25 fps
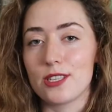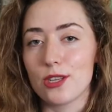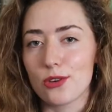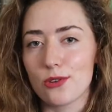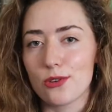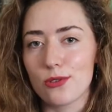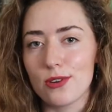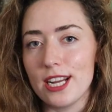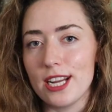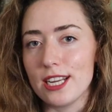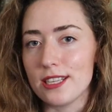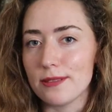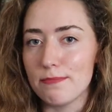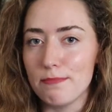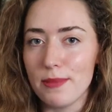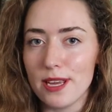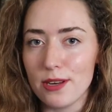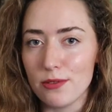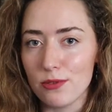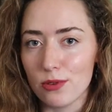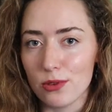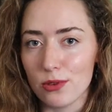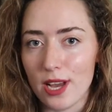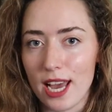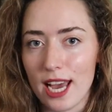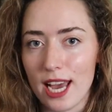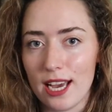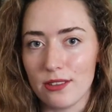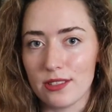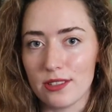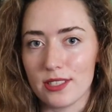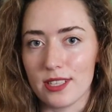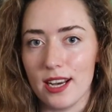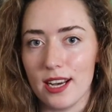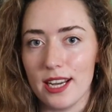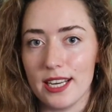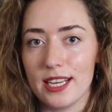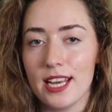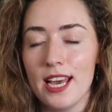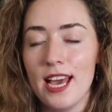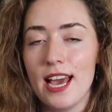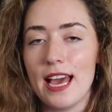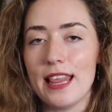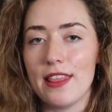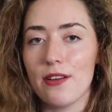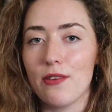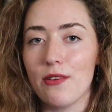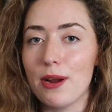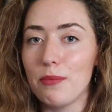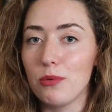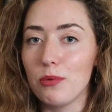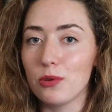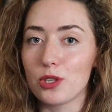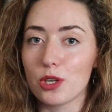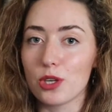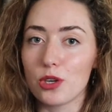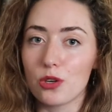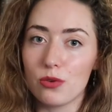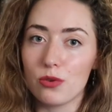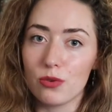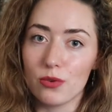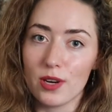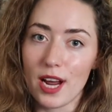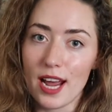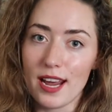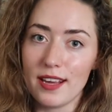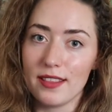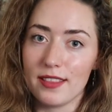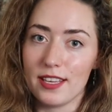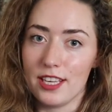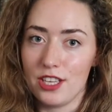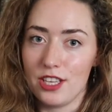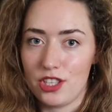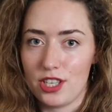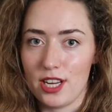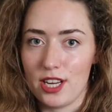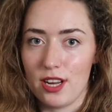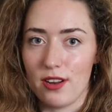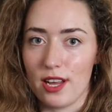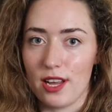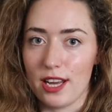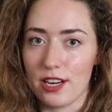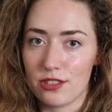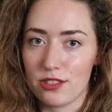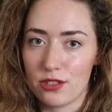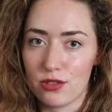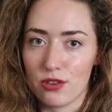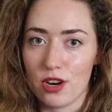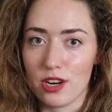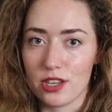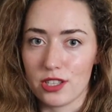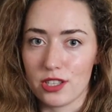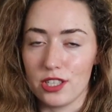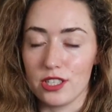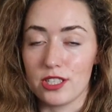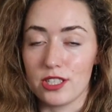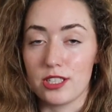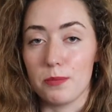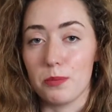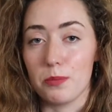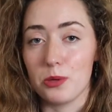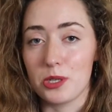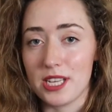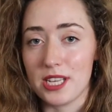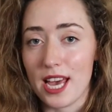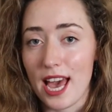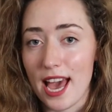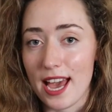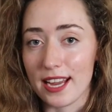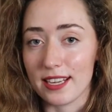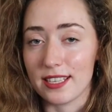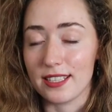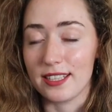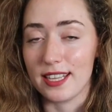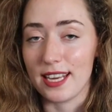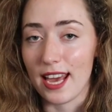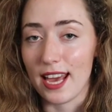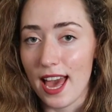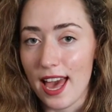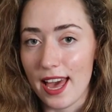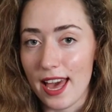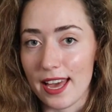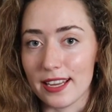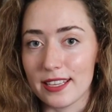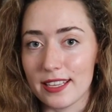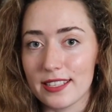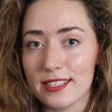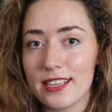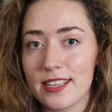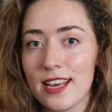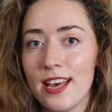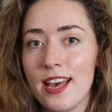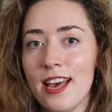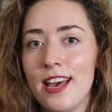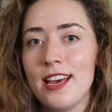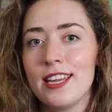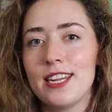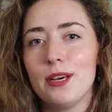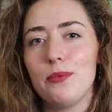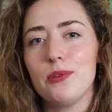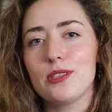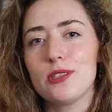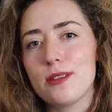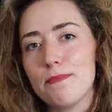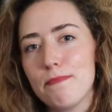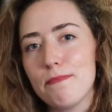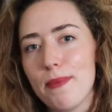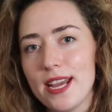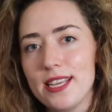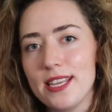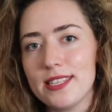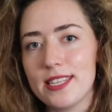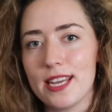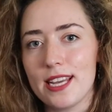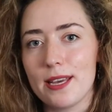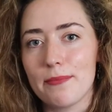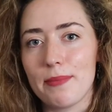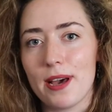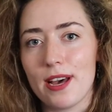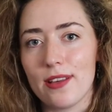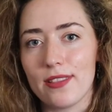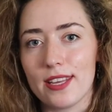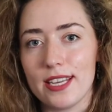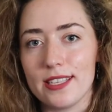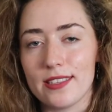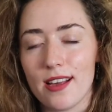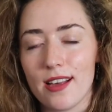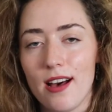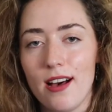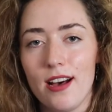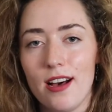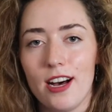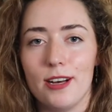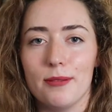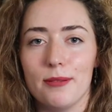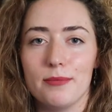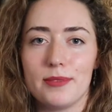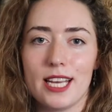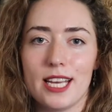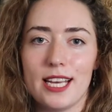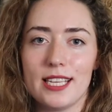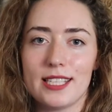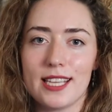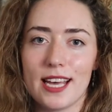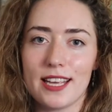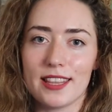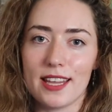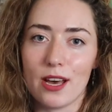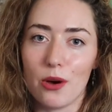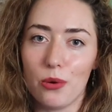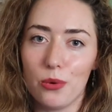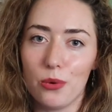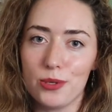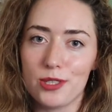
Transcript: secrete mineral calcite, and they're able to create these shell-like structures to protect the eggs. Now what's amazing about these arms is that they're